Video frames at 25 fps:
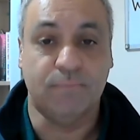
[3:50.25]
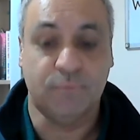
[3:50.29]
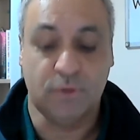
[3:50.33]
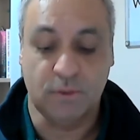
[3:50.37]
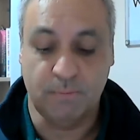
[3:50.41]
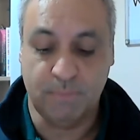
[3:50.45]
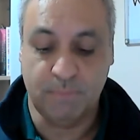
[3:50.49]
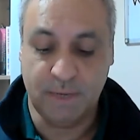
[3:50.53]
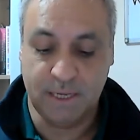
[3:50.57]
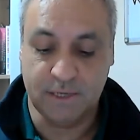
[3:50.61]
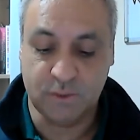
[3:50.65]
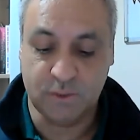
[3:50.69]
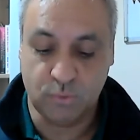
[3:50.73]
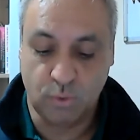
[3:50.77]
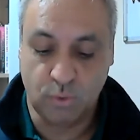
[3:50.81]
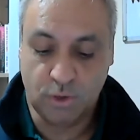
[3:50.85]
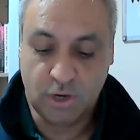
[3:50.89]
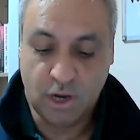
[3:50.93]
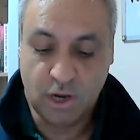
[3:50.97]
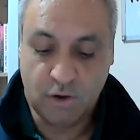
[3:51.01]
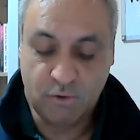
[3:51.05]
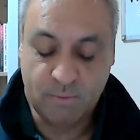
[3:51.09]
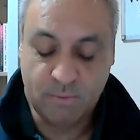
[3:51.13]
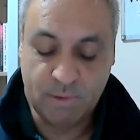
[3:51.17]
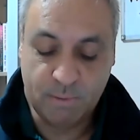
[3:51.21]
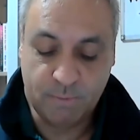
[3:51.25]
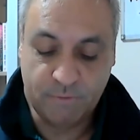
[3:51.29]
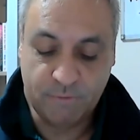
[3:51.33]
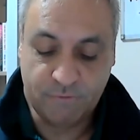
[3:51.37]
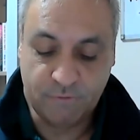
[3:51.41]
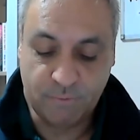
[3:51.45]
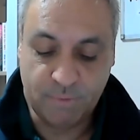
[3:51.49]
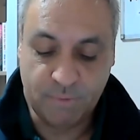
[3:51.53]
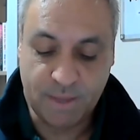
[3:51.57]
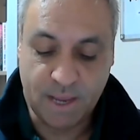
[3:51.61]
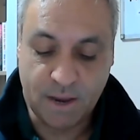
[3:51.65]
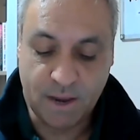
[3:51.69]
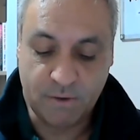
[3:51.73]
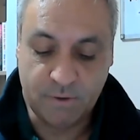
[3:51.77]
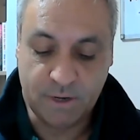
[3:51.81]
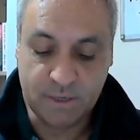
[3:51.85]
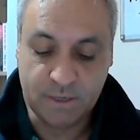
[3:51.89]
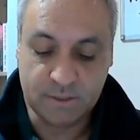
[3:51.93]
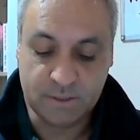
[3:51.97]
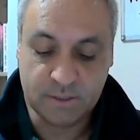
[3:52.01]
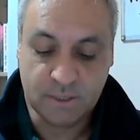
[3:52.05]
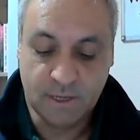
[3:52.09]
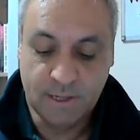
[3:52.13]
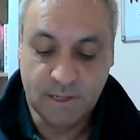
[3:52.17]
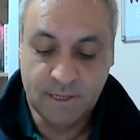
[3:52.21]
the biggest one I remember from there
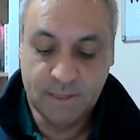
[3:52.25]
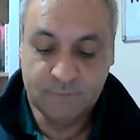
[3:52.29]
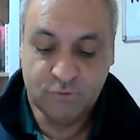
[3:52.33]
is